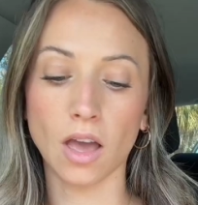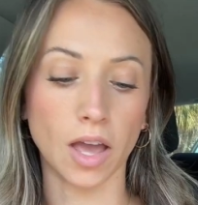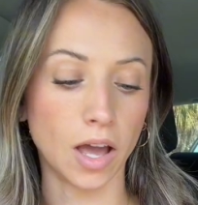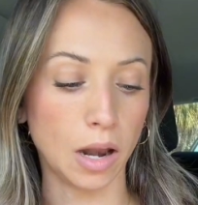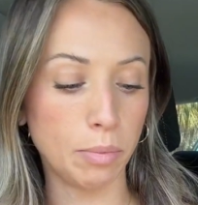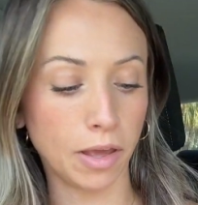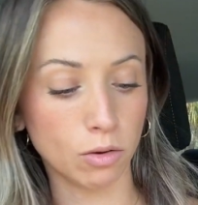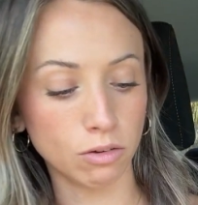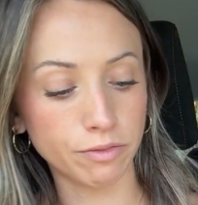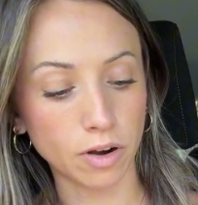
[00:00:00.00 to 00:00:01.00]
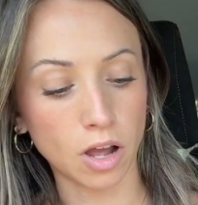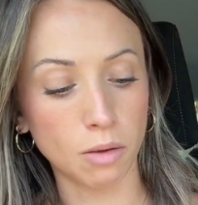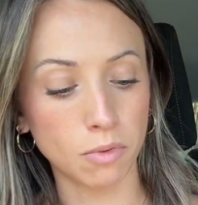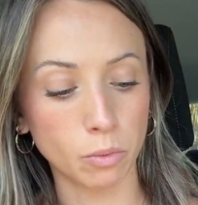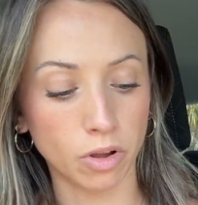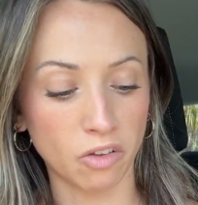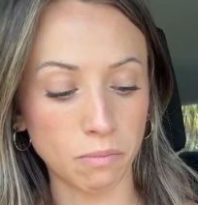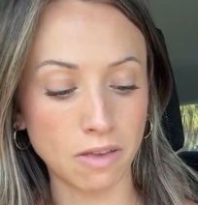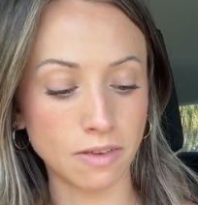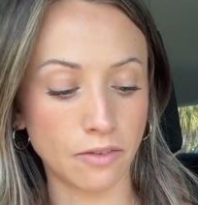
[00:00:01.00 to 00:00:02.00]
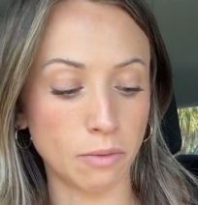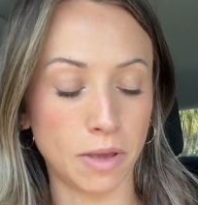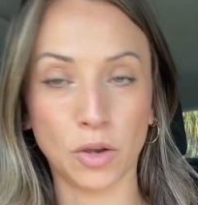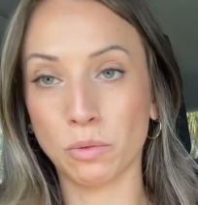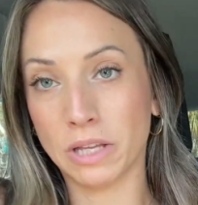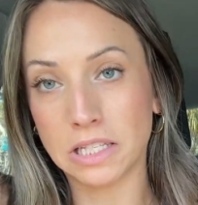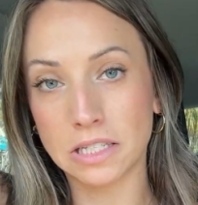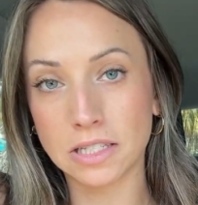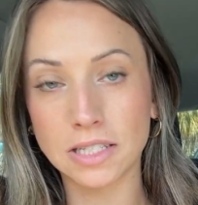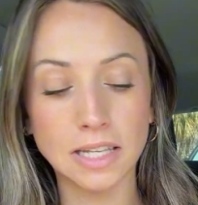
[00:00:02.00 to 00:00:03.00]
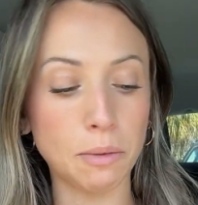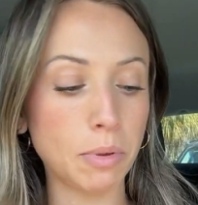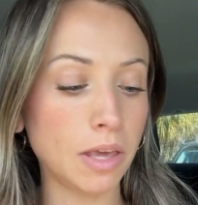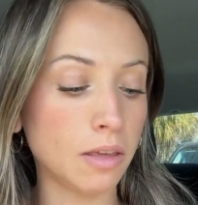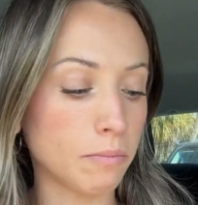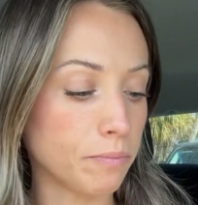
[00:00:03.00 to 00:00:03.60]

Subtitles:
I got a bagel from one of my favorite bagel places in St. Pete.